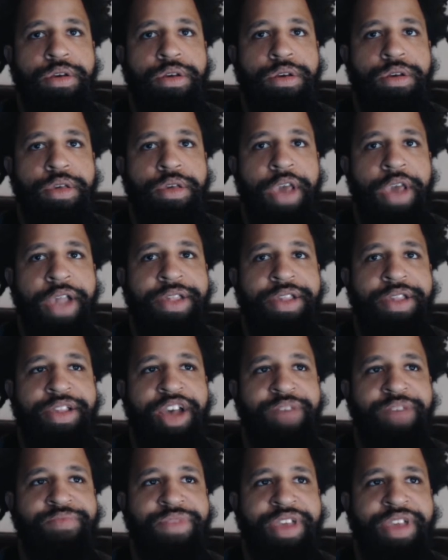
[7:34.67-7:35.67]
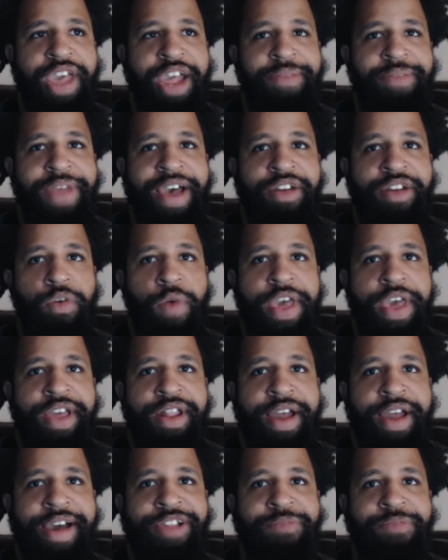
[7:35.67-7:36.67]
Yancey's came down a weight
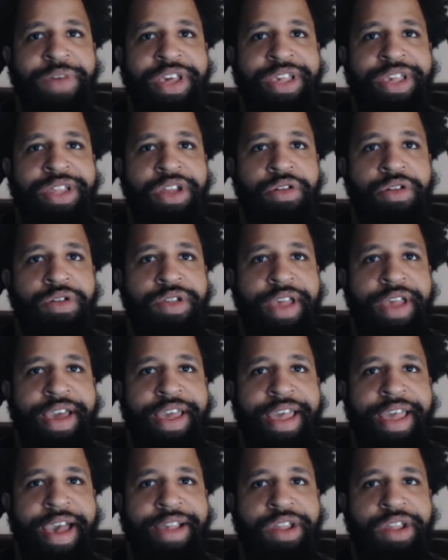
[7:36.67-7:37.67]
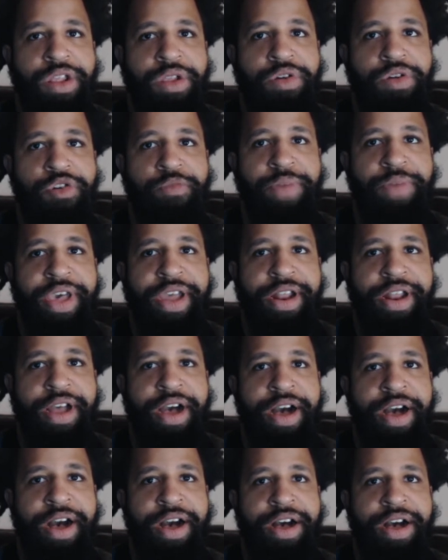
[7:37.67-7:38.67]
class, but he still looks like he has a little bit
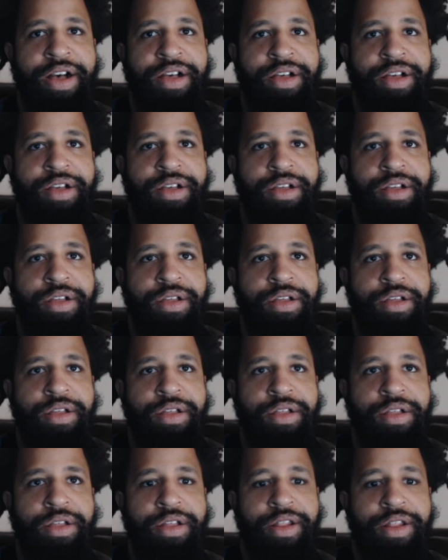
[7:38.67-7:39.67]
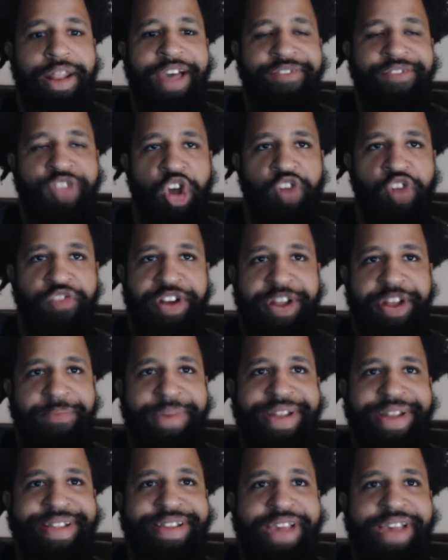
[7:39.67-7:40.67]
left over in the
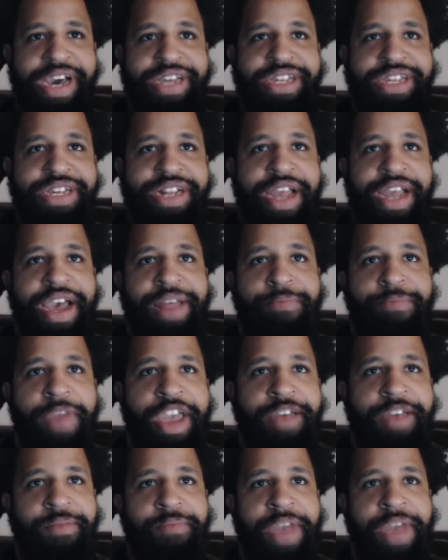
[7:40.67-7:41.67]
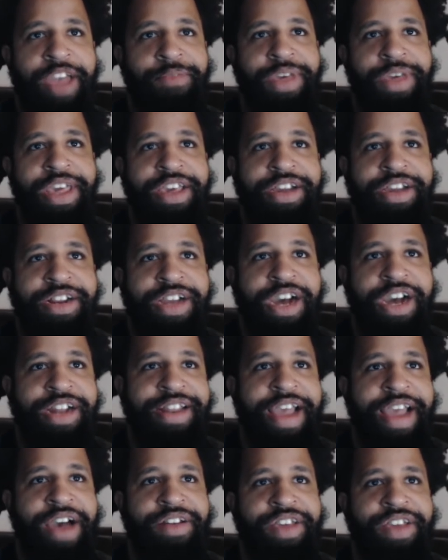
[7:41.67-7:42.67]
midsection that maybe he could cut
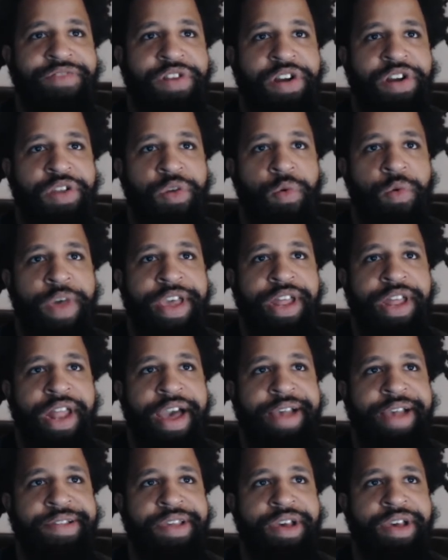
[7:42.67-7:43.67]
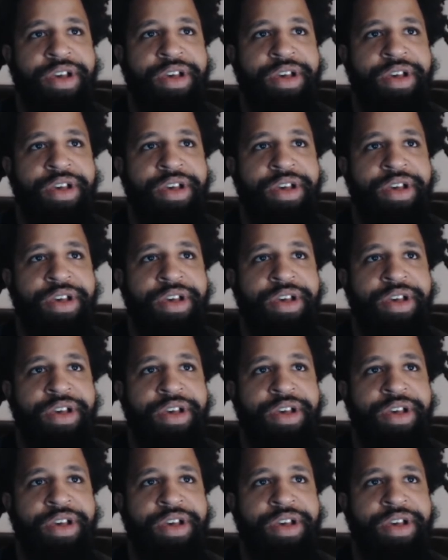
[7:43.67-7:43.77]
down even another weight class.